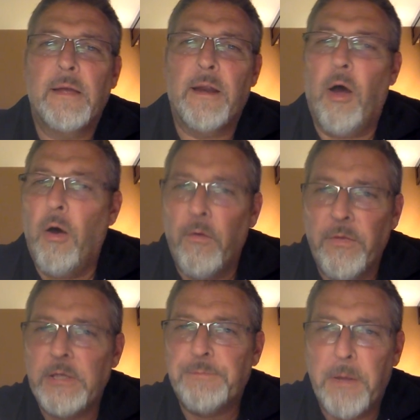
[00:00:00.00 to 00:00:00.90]
and all
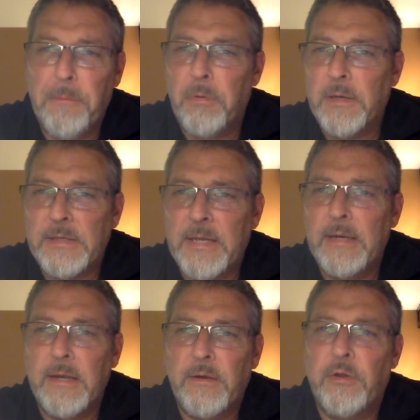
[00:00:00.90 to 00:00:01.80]
these people
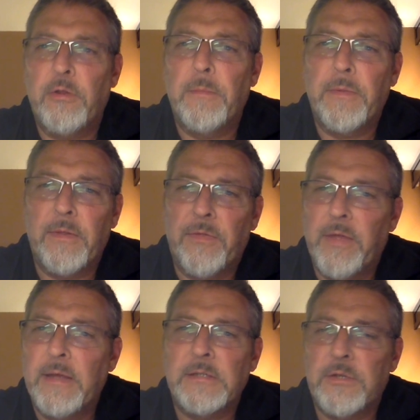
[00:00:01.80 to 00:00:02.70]
attending to them and the
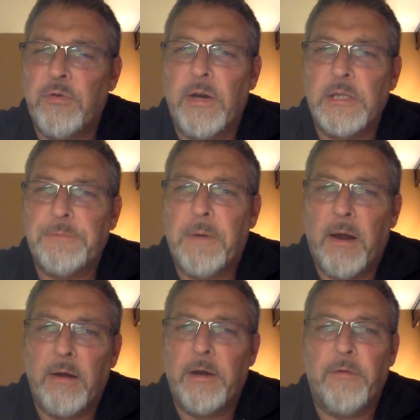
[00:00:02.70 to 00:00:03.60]
things that
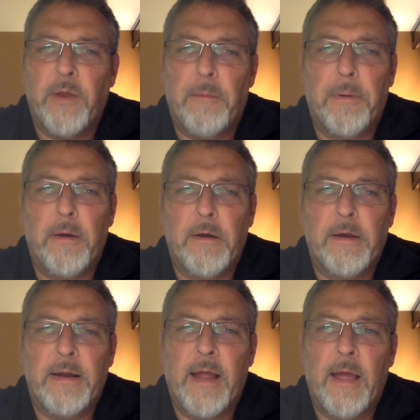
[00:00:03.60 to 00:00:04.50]
transpired during that period
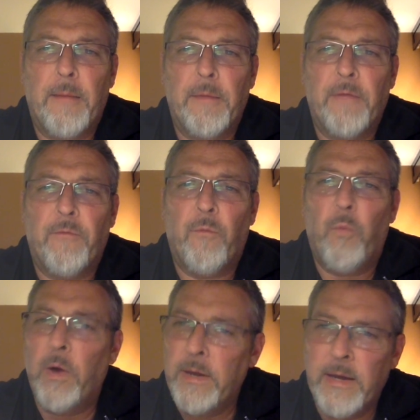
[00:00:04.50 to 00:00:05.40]
of time, if
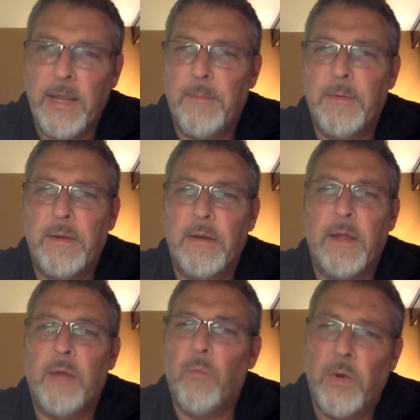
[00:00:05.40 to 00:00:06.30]
one demon
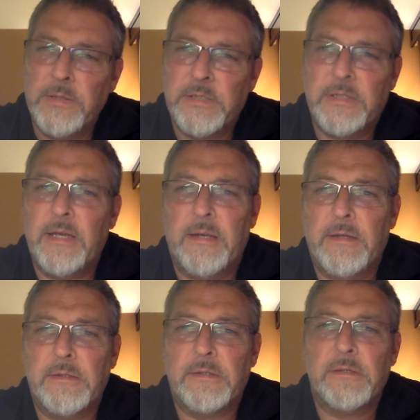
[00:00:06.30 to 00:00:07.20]
and one
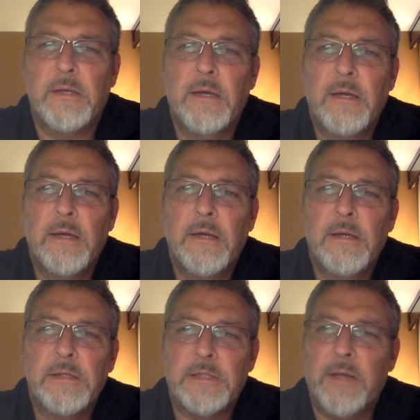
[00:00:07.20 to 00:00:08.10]
sickness
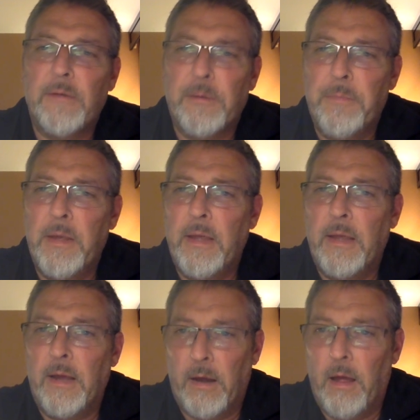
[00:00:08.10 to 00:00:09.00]
seemed to
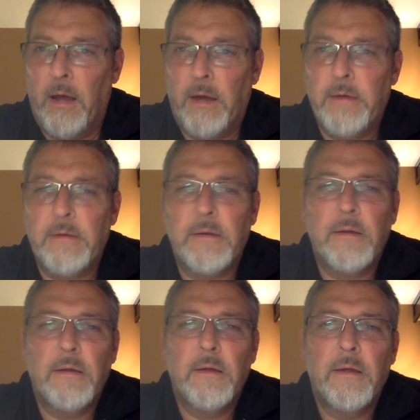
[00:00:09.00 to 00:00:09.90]
be a lot,
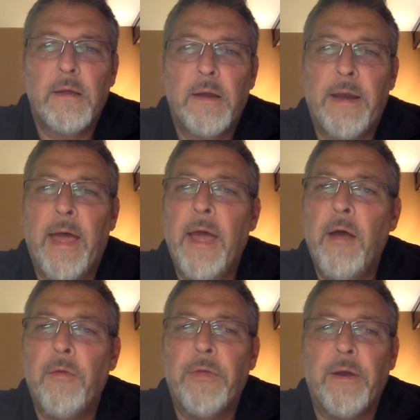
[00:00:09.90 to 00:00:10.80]

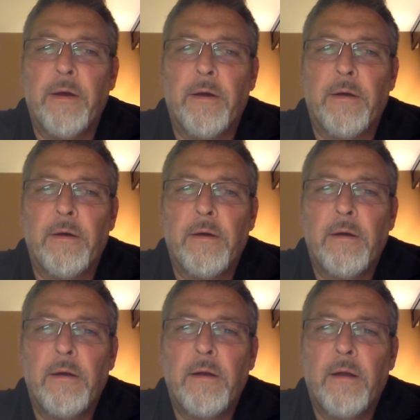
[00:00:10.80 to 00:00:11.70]
now there
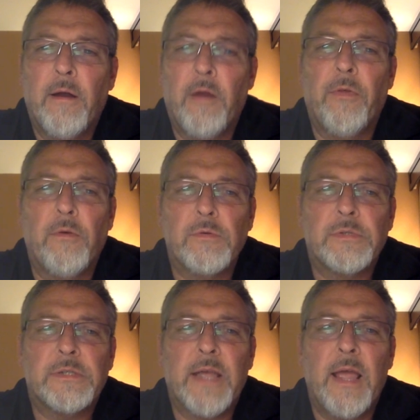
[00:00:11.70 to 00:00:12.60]
are those
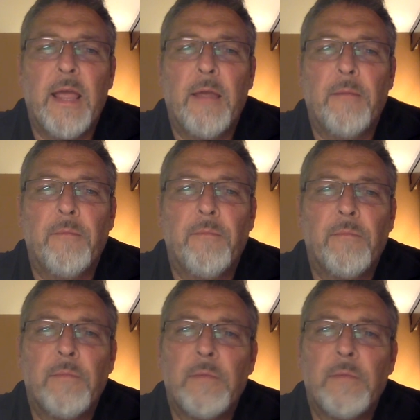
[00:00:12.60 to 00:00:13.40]
same